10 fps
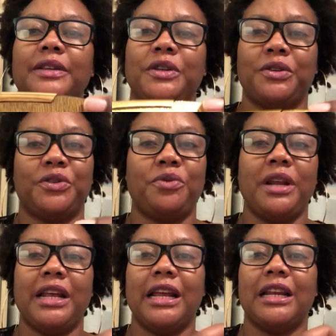So she was
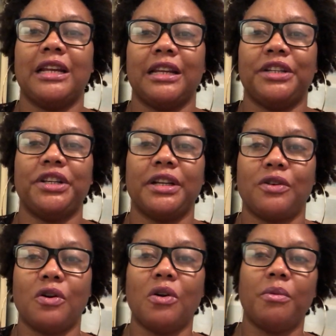really elegant. She had a
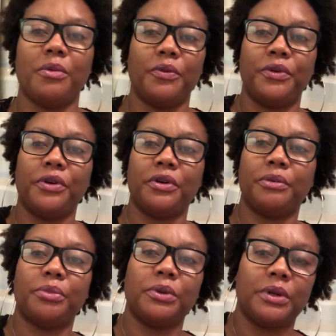comb,
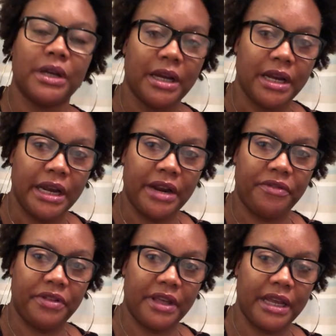notebook,
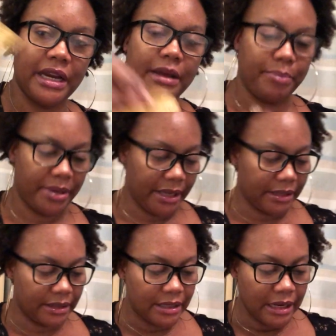everything in her
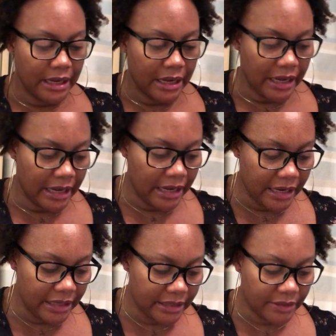purse.
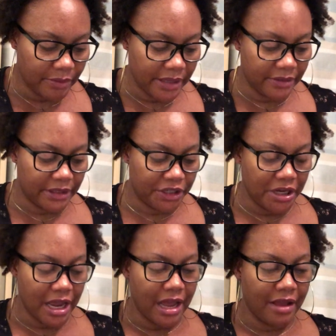And what else did
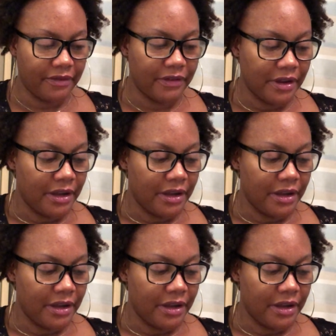she have?